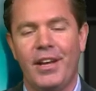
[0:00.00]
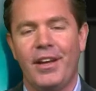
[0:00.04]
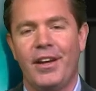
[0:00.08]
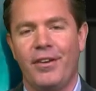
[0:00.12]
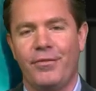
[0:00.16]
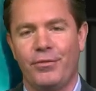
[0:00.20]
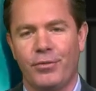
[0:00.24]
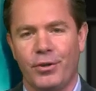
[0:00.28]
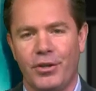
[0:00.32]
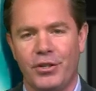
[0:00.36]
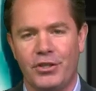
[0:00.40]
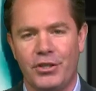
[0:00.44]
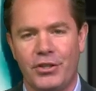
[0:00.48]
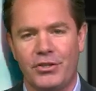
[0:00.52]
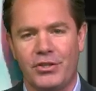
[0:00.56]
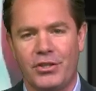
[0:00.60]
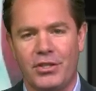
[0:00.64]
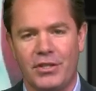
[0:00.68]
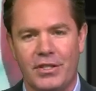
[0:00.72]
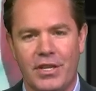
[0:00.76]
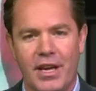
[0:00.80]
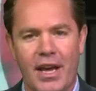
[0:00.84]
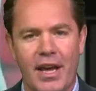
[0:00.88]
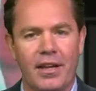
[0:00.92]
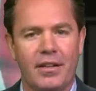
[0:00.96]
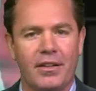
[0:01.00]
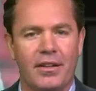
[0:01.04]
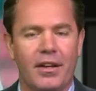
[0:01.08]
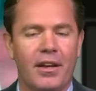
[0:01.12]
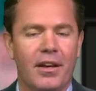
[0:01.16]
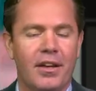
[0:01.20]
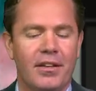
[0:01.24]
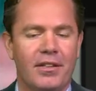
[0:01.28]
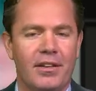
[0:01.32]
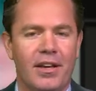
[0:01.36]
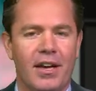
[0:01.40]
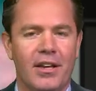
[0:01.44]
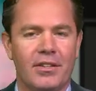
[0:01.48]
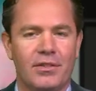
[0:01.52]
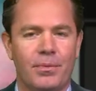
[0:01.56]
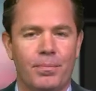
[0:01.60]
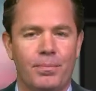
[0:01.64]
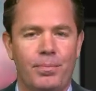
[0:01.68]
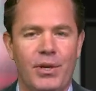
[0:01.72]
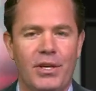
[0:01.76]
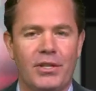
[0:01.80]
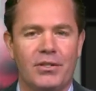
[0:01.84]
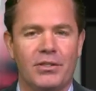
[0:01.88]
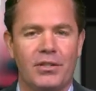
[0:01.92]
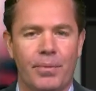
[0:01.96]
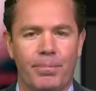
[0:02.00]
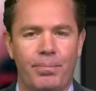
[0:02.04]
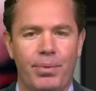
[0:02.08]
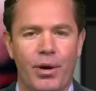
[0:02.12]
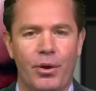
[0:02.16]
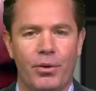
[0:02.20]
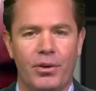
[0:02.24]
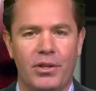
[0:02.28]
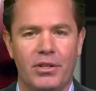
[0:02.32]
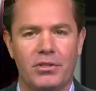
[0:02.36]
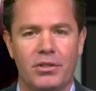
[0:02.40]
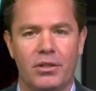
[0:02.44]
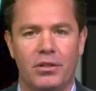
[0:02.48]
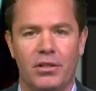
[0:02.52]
if we're just to take the S&P's components